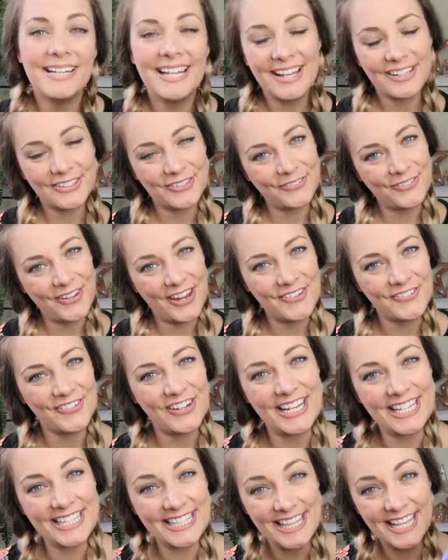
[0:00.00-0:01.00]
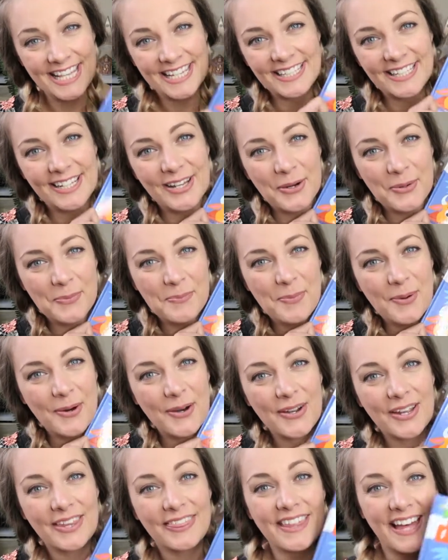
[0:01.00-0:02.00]
next favourite is this little
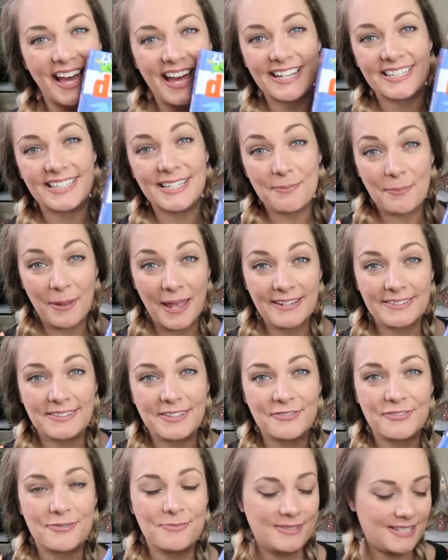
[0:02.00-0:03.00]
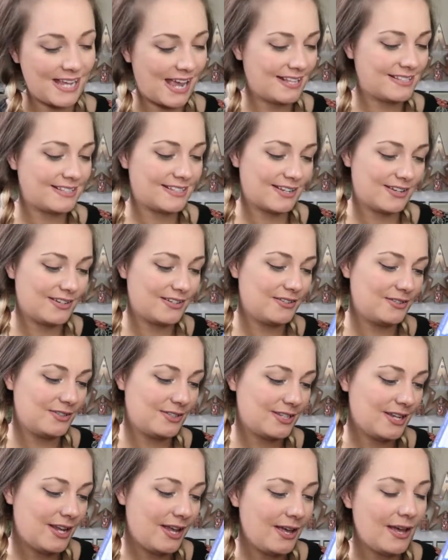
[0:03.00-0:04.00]
book that I actually picked up from
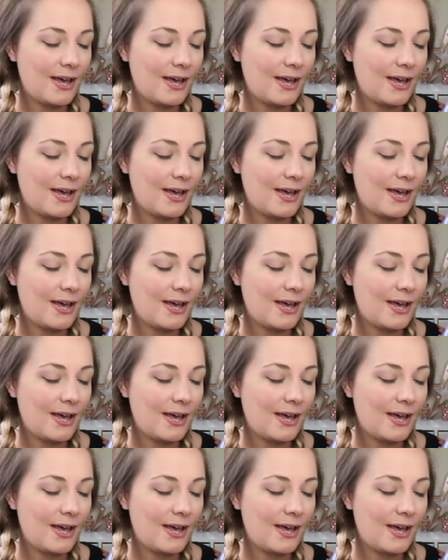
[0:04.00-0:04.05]
Tesco's.